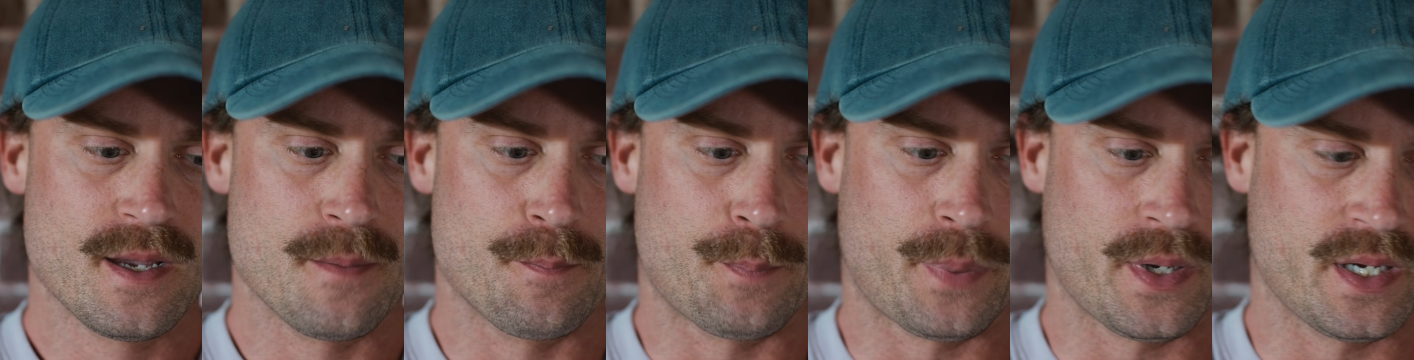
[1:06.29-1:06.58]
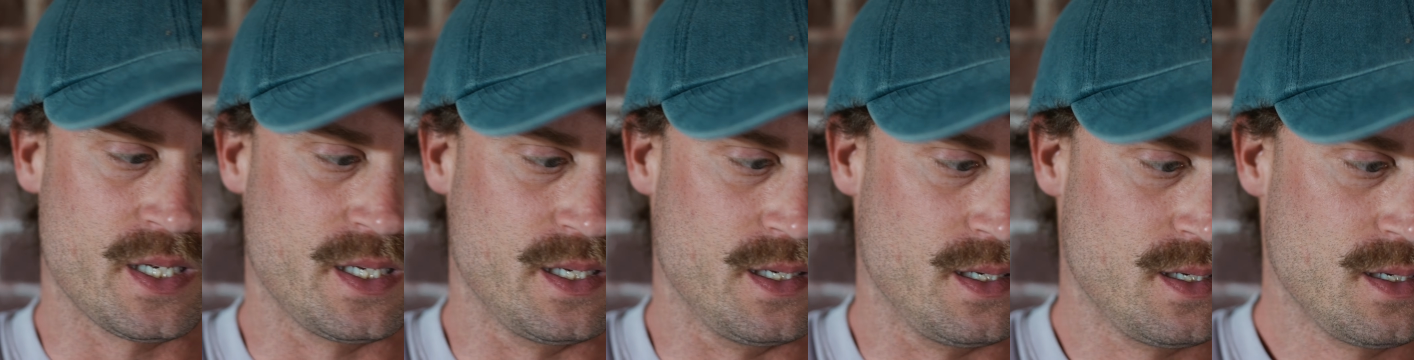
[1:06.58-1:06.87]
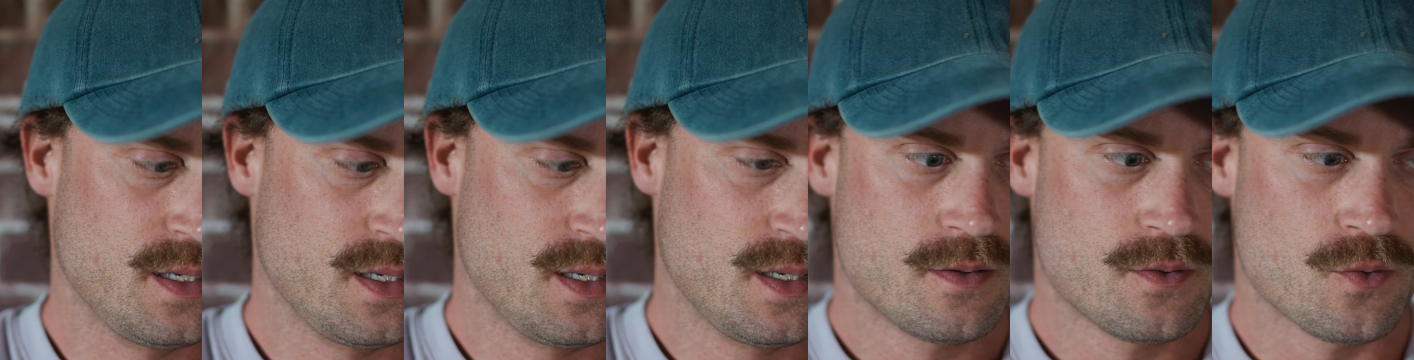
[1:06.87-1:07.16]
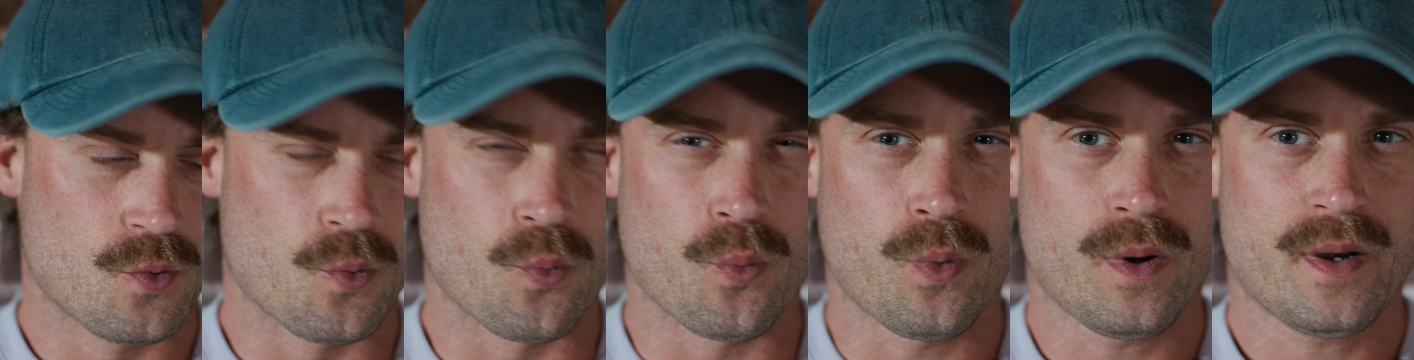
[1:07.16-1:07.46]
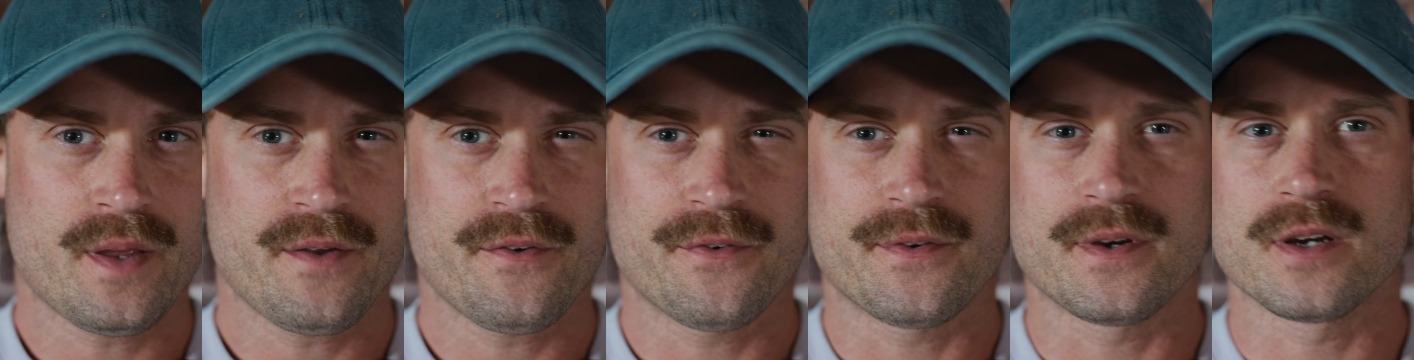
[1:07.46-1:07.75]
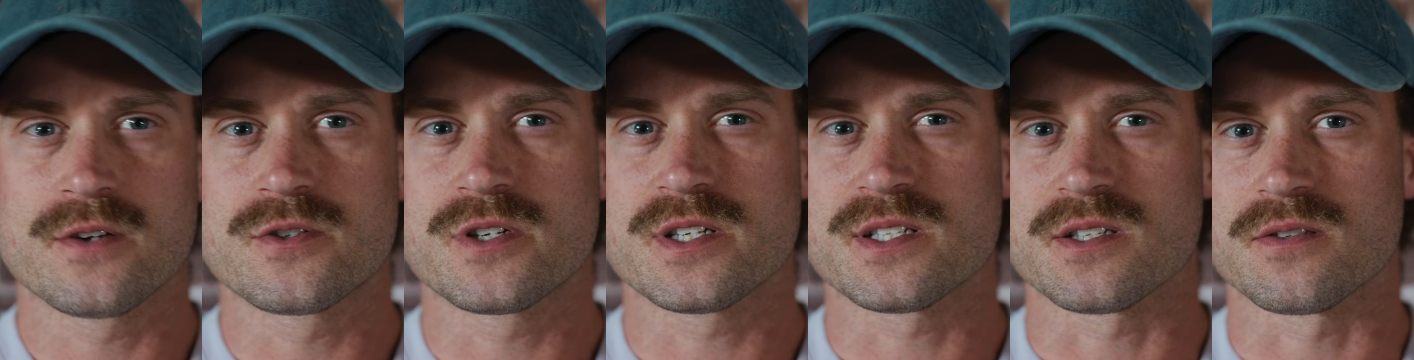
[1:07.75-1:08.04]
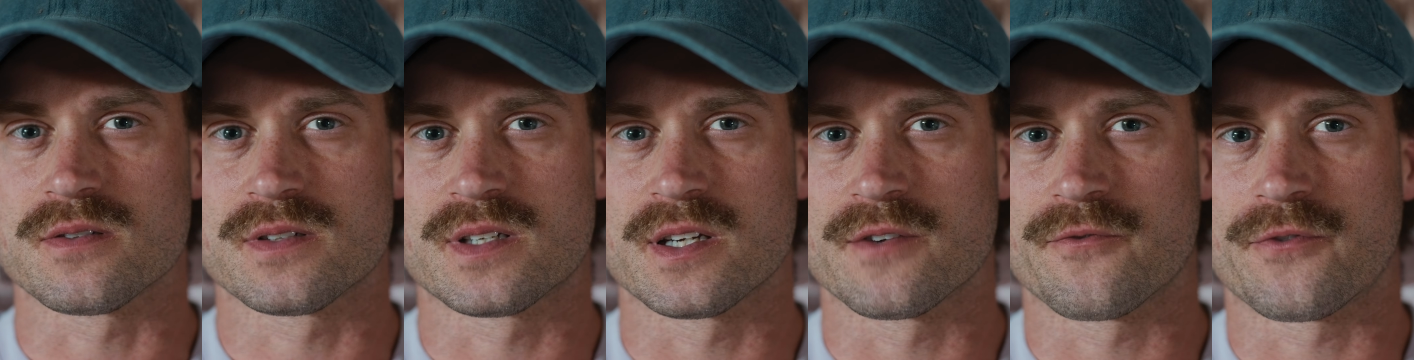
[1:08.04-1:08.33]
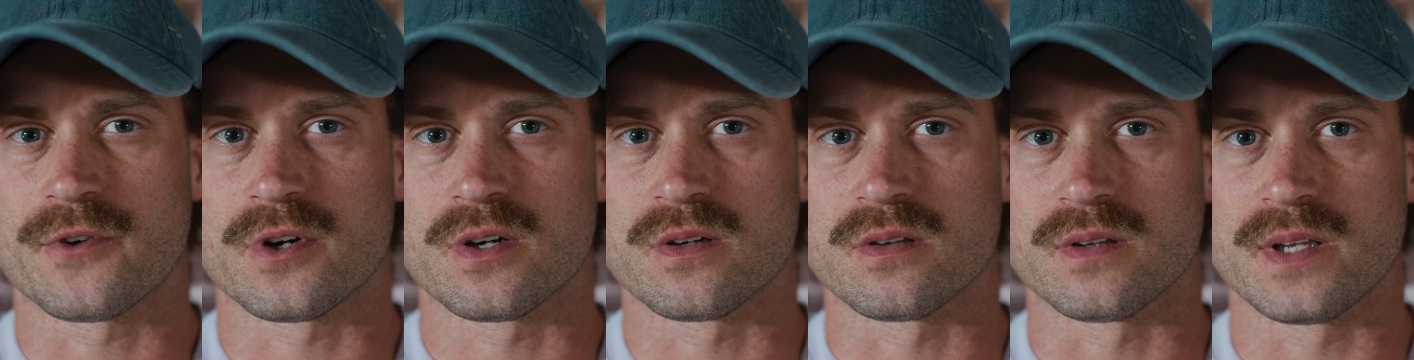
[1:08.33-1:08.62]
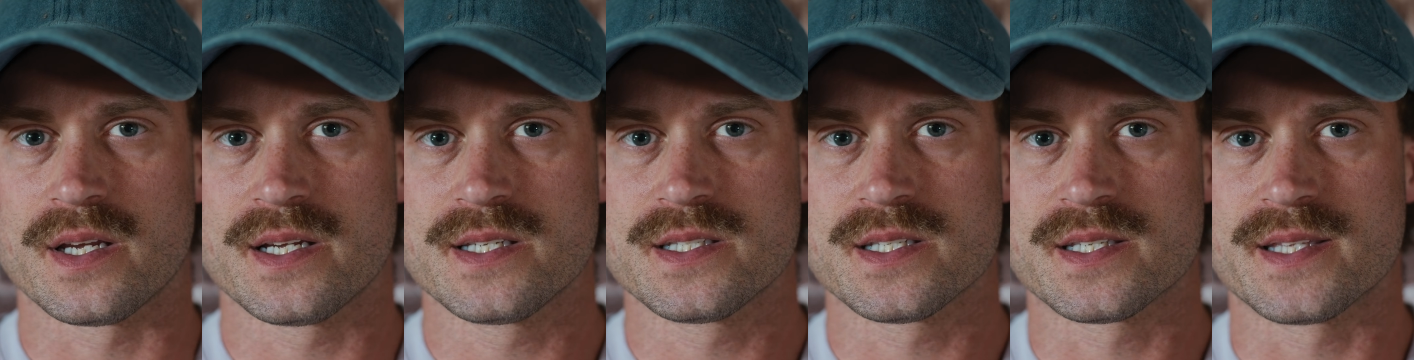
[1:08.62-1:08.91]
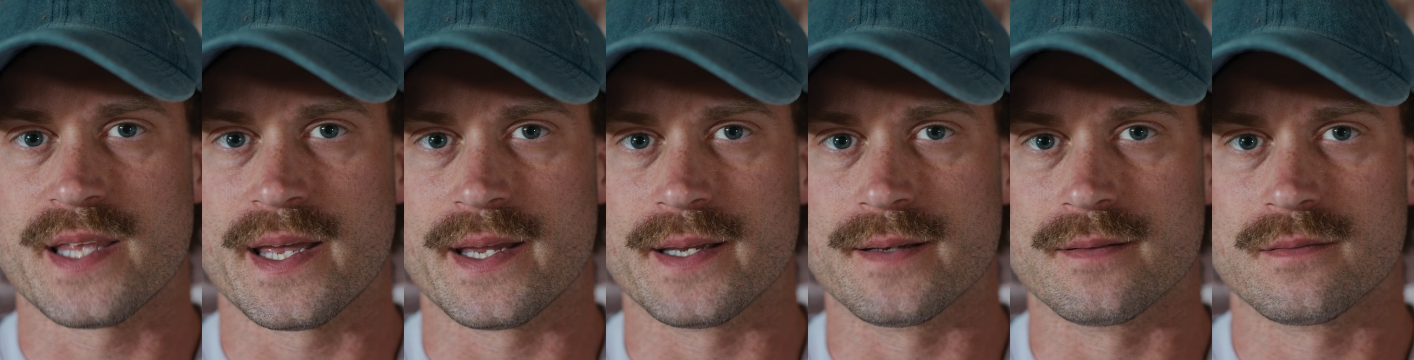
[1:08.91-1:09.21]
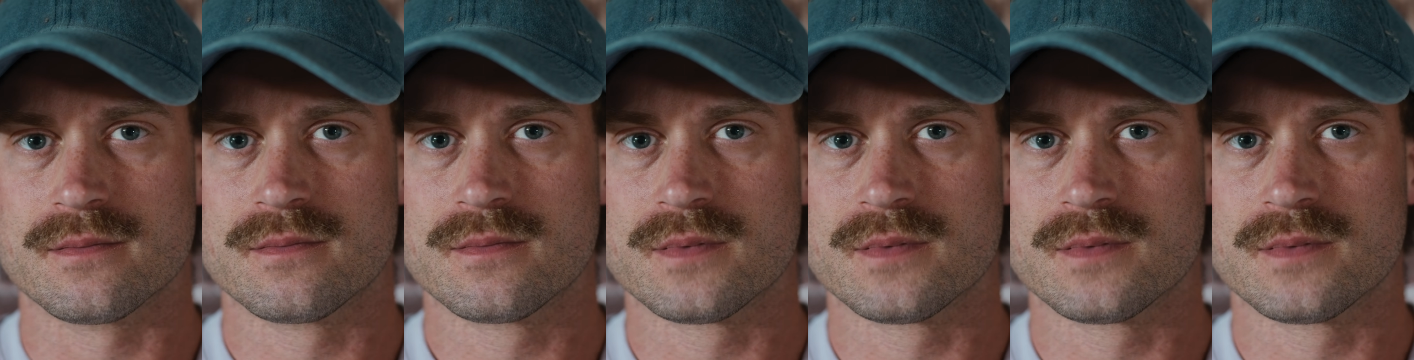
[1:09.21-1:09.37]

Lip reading: But what if you're just looking for a lens that